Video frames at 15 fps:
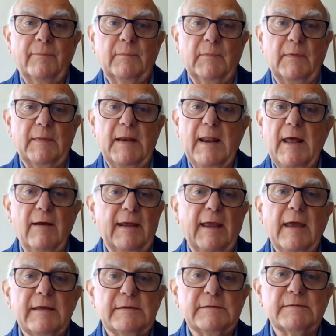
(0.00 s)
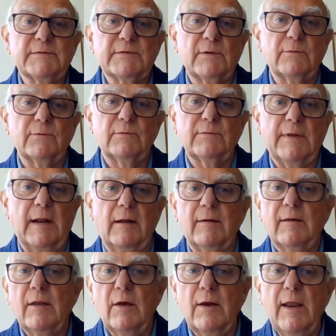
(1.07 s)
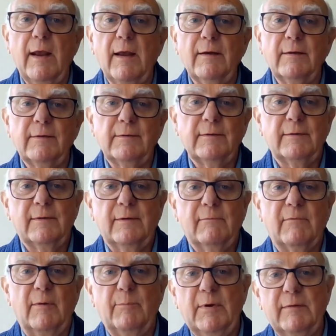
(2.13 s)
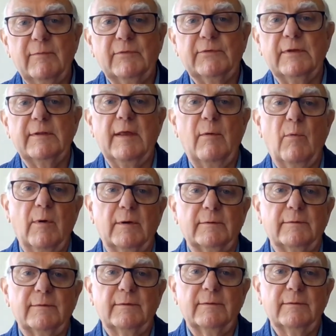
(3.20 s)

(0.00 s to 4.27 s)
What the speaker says: That they're now engaged in school, they're now learning when previously they weren't.